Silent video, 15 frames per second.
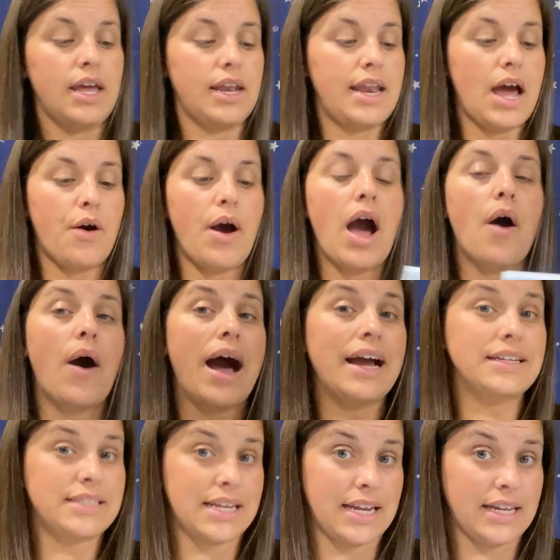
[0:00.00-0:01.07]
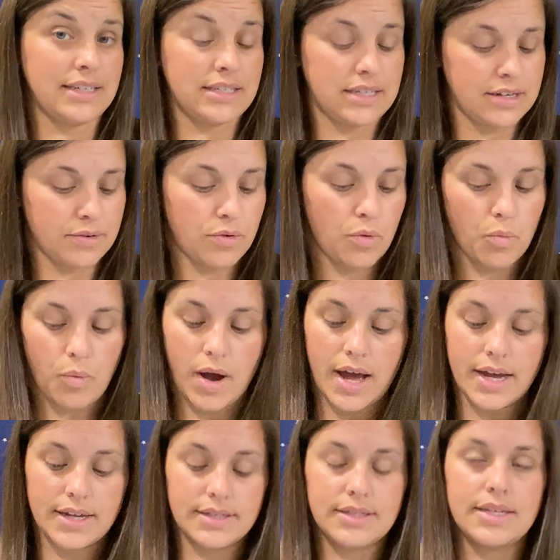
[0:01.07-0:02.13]
Now, how I did it
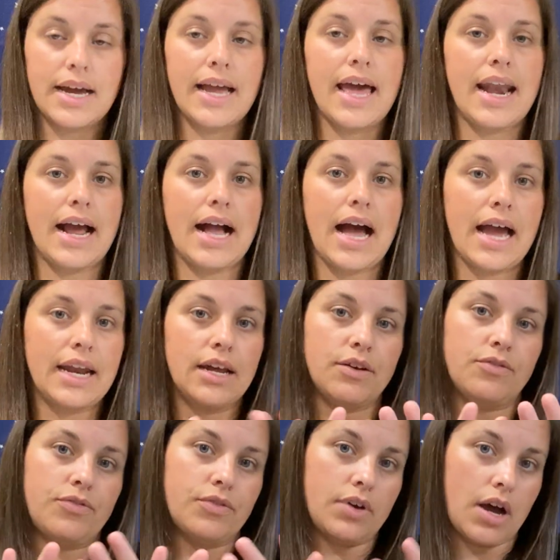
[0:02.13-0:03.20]
was, again, I kind of